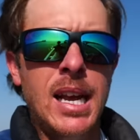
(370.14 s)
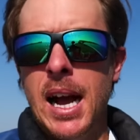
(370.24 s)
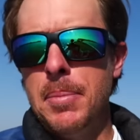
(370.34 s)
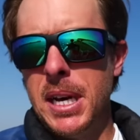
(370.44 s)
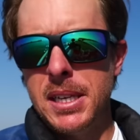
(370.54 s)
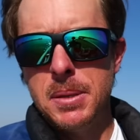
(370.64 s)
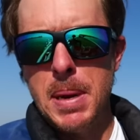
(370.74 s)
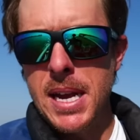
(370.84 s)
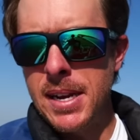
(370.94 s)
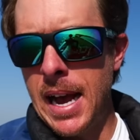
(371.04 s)
I'm not a
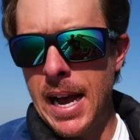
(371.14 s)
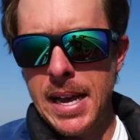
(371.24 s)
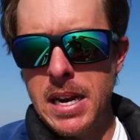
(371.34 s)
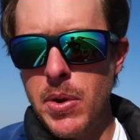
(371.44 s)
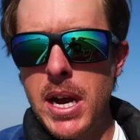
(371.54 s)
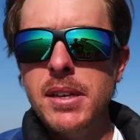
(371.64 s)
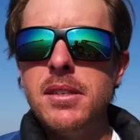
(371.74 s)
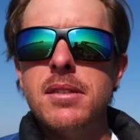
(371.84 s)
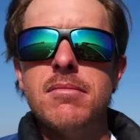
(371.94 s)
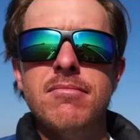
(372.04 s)
speed guy
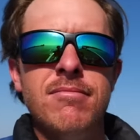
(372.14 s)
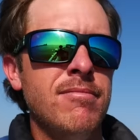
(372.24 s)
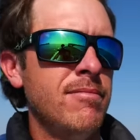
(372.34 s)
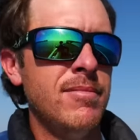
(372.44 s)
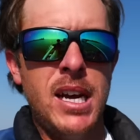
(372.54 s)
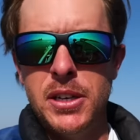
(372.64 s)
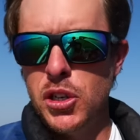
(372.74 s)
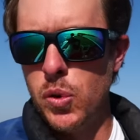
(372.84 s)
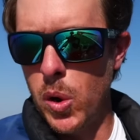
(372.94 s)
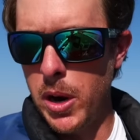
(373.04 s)
anyways. Not
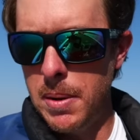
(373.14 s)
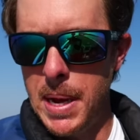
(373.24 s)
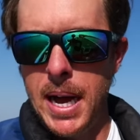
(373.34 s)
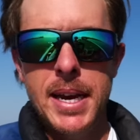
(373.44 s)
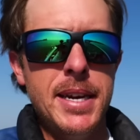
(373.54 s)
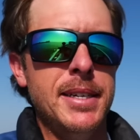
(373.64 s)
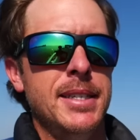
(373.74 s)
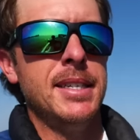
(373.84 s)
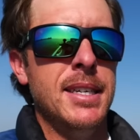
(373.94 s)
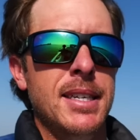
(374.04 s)
too worried about it.
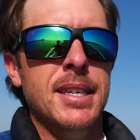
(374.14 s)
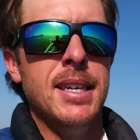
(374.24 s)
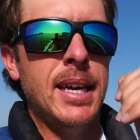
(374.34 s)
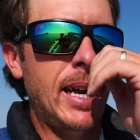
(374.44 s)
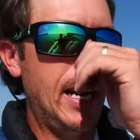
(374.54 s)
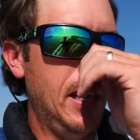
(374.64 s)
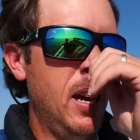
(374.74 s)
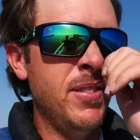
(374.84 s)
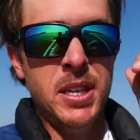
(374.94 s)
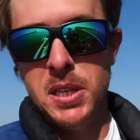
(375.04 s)
And I
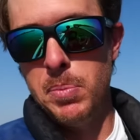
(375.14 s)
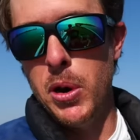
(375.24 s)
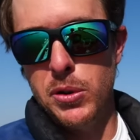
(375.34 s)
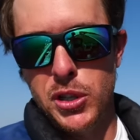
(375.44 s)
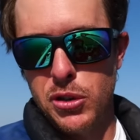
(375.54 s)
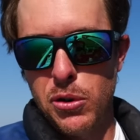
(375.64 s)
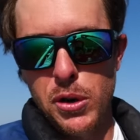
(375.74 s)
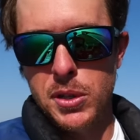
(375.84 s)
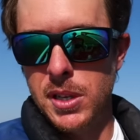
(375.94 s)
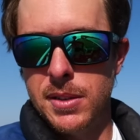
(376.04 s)
love that this boat just
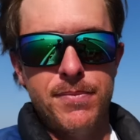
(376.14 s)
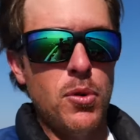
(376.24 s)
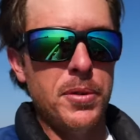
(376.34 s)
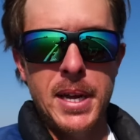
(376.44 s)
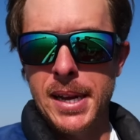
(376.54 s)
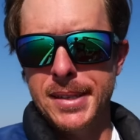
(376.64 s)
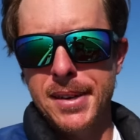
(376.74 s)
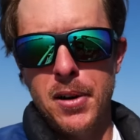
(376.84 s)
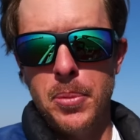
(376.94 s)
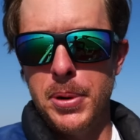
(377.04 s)
cruises
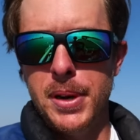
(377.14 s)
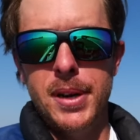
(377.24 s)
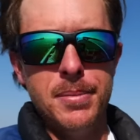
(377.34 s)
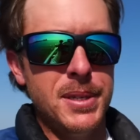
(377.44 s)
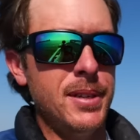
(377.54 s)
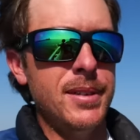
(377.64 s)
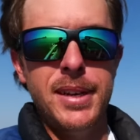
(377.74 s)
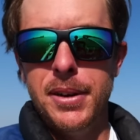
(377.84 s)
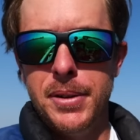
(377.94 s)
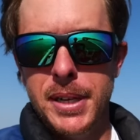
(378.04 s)
4,000 RPMs at,
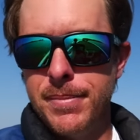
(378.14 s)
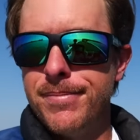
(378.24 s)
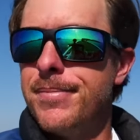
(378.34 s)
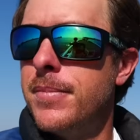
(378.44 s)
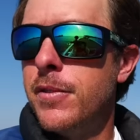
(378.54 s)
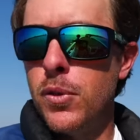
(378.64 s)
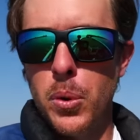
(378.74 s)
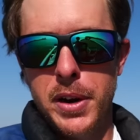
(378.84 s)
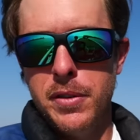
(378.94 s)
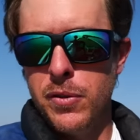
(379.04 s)
you know, like
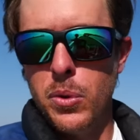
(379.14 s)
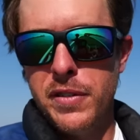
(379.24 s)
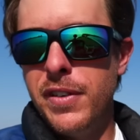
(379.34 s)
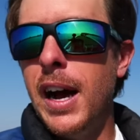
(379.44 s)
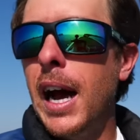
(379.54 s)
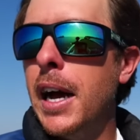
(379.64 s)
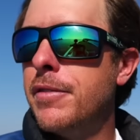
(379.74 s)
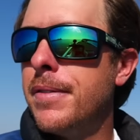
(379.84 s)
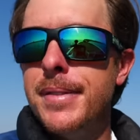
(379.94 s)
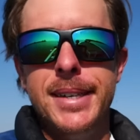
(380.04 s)
40 to 45.
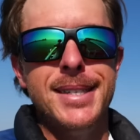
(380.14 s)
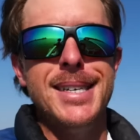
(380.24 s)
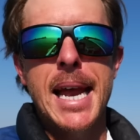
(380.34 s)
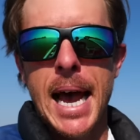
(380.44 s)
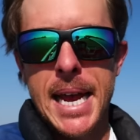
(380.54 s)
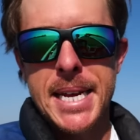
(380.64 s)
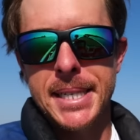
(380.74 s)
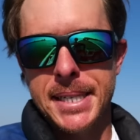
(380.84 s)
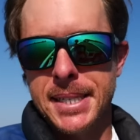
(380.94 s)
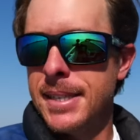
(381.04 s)
That's
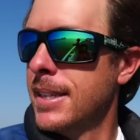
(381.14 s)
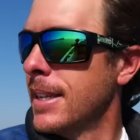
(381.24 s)
nice.